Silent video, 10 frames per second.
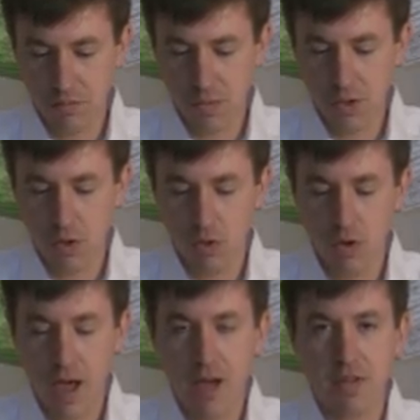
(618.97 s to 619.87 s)

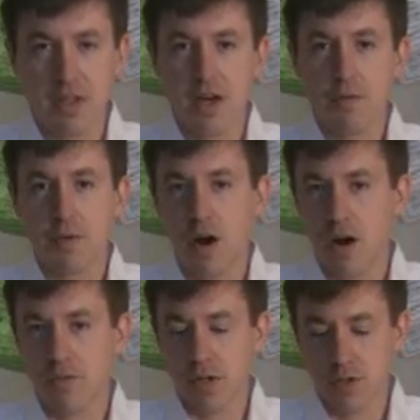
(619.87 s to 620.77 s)
have enough
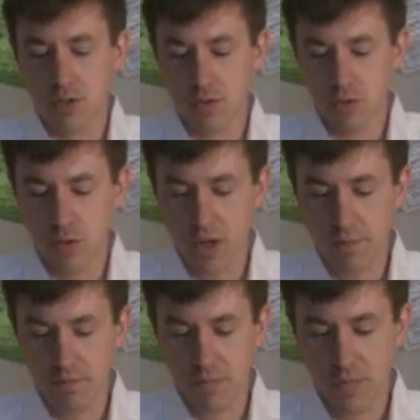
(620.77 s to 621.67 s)
harvest to
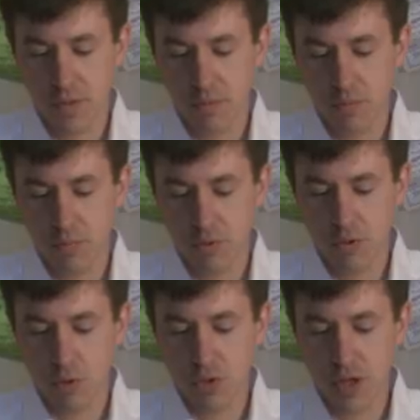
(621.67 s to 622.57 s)

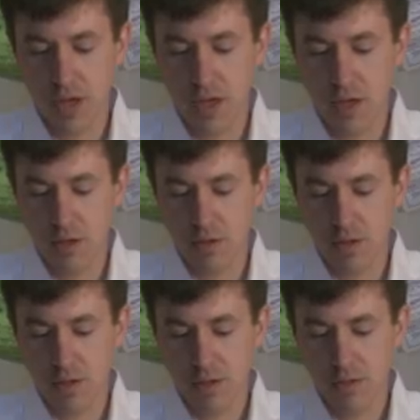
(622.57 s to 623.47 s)
produce a
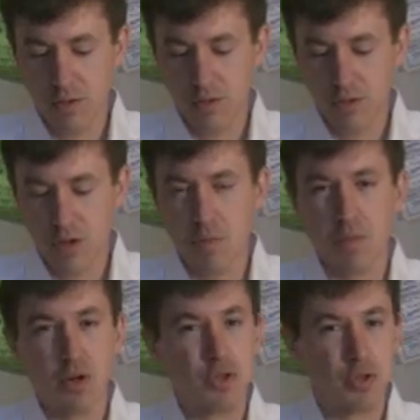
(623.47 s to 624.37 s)

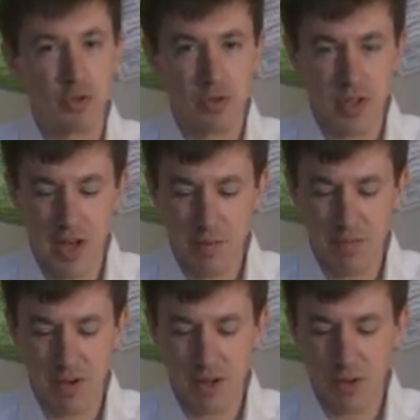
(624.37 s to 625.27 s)
commercial type
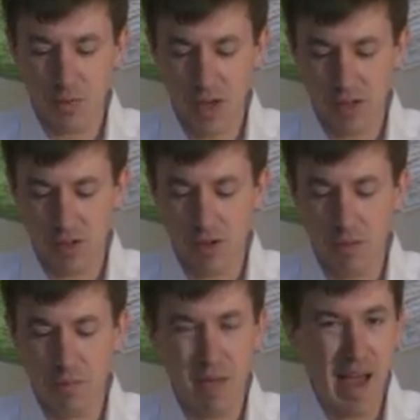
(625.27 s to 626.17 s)
volume, a
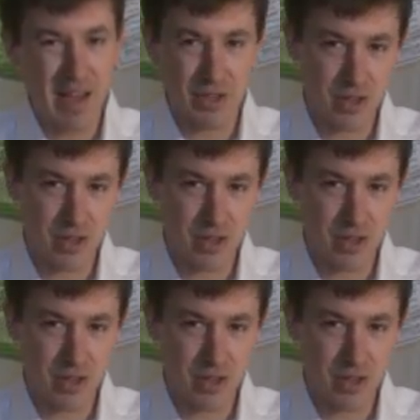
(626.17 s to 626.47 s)
mass